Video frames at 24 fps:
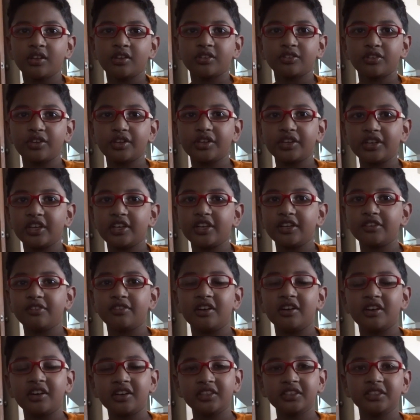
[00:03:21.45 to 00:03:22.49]
It really
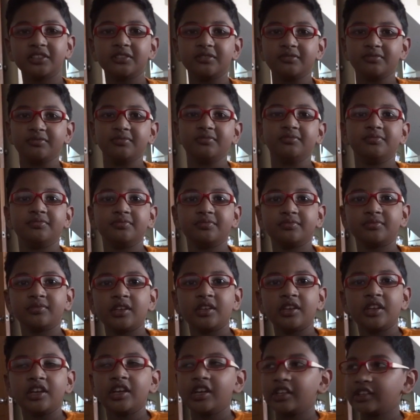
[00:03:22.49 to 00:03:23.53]
worked.
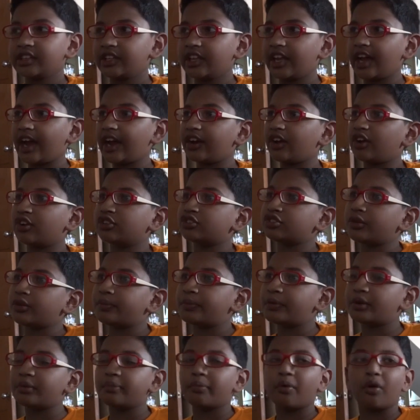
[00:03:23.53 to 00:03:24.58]
They had also
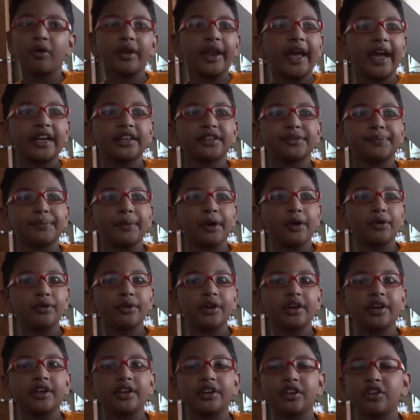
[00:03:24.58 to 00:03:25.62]
put borax
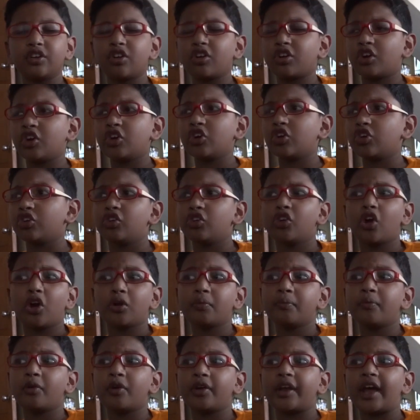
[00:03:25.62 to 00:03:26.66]
powder,
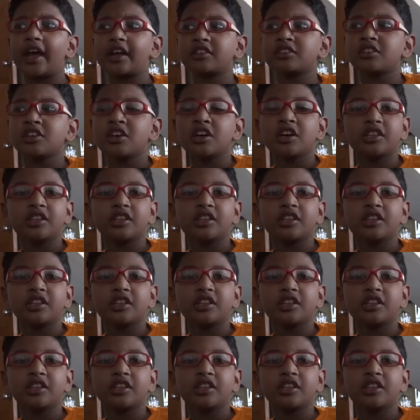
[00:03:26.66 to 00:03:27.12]
not borax.